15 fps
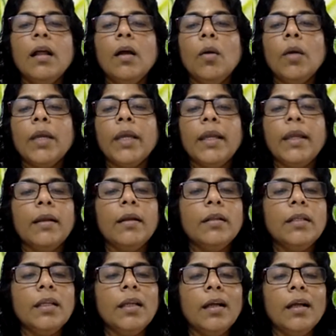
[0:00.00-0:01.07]
Okay,
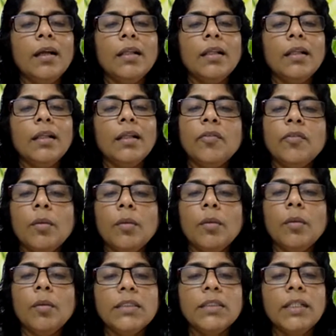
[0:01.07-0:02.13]
yeah, the formula is
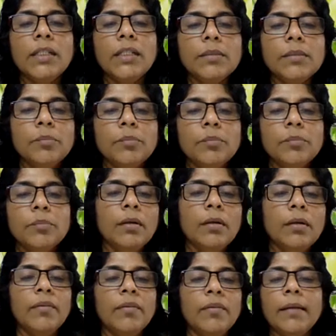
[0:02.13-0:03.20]
very simple,
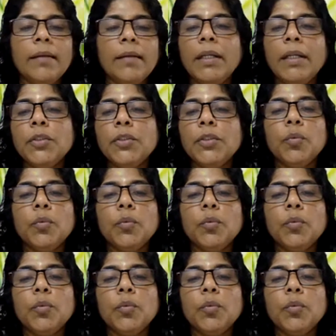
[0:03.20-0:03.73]
divided by 2.